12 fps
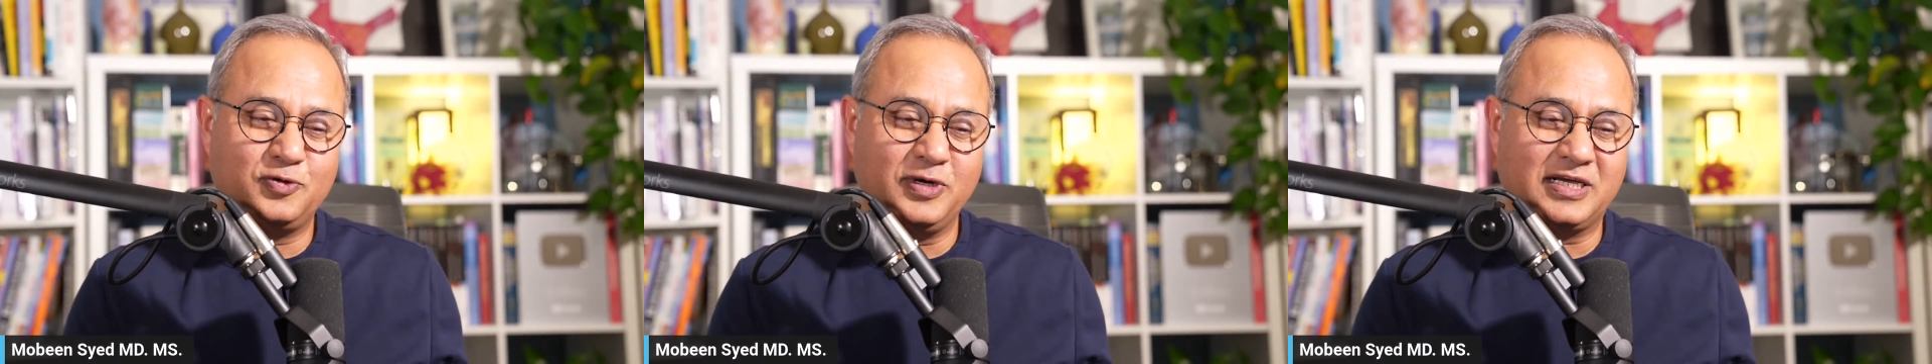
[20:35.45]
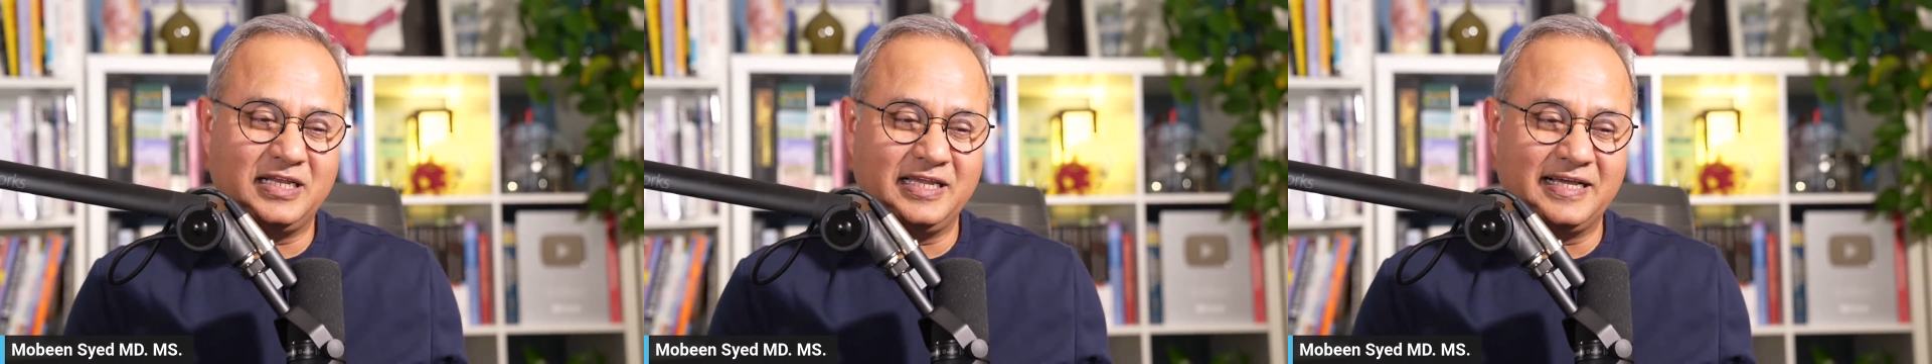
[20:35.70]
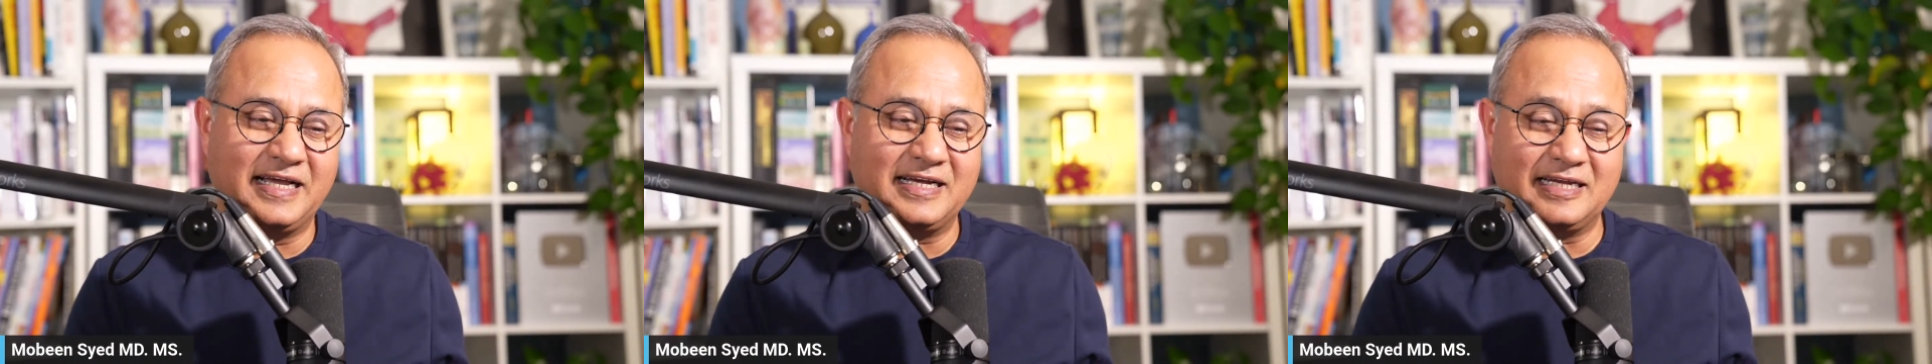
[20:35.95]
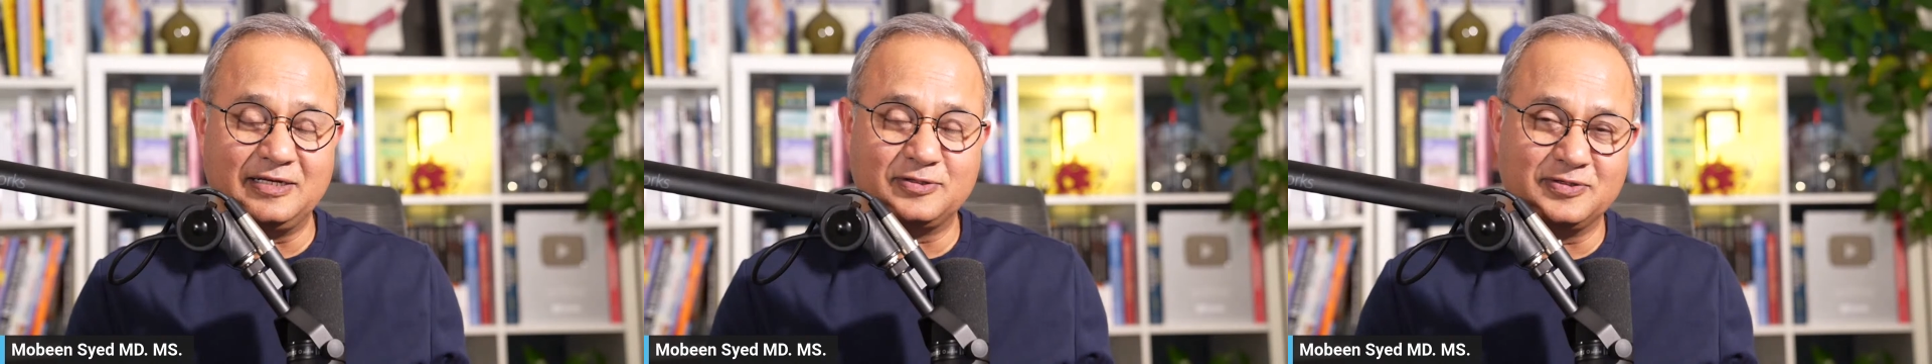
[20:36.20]
quickly
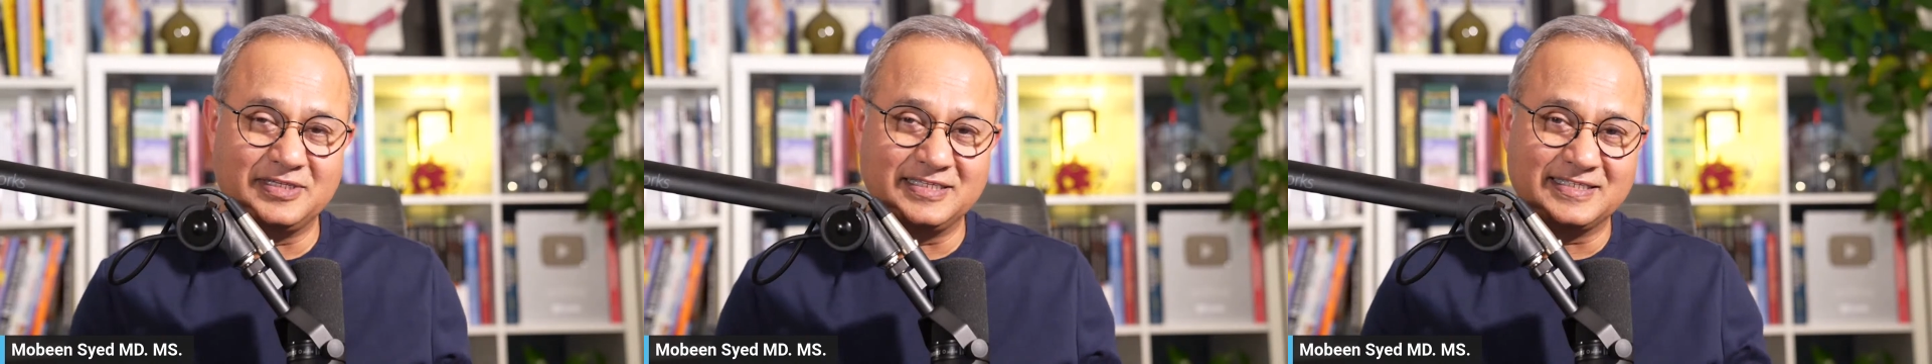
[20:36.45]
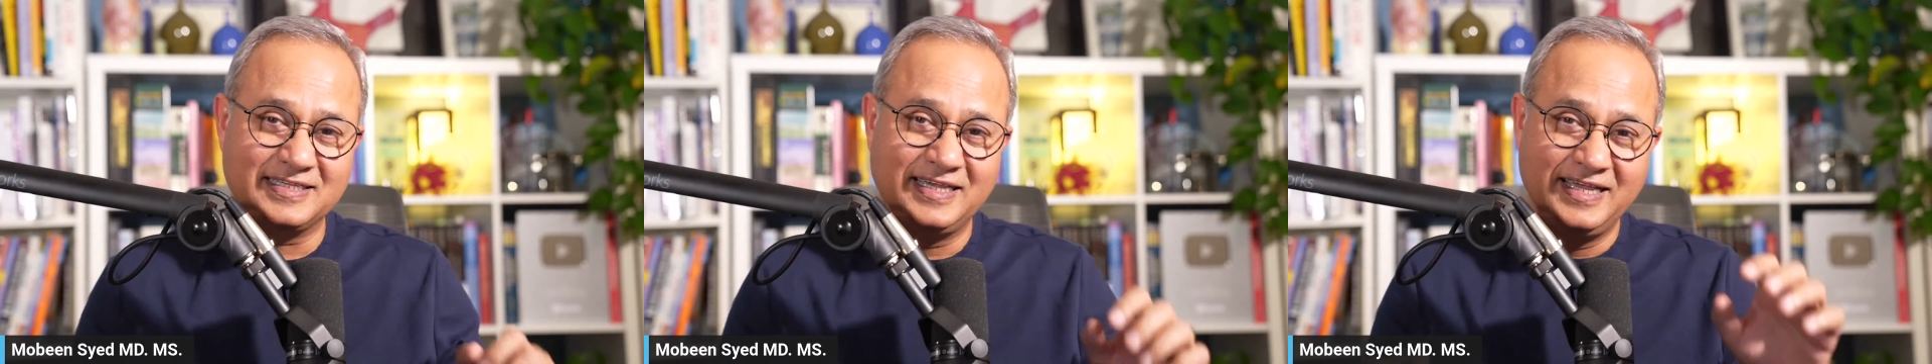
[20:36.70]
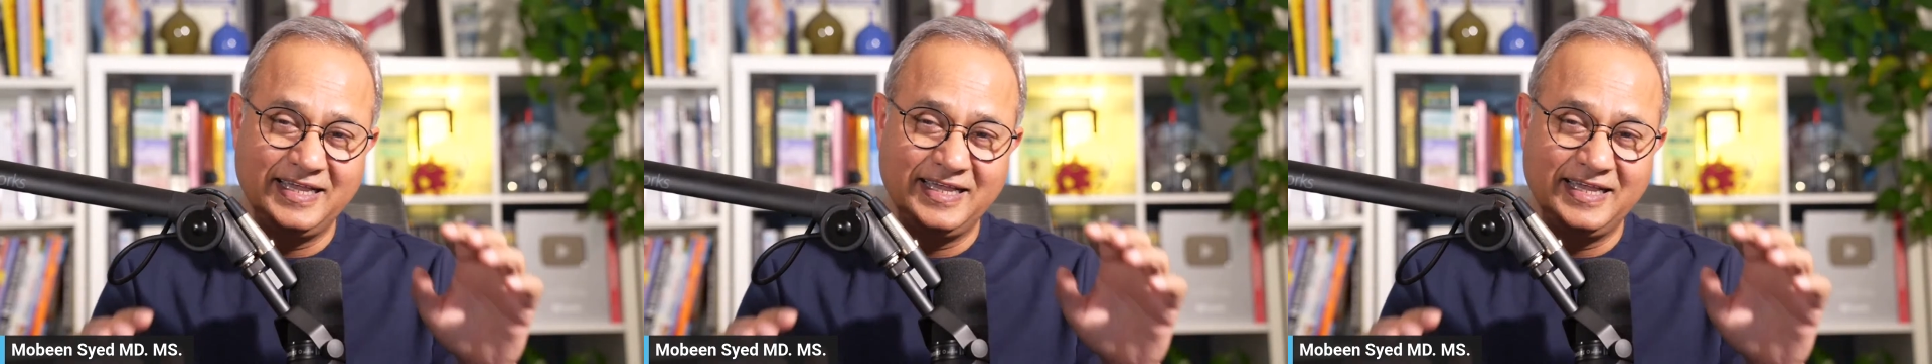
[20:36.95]
get into this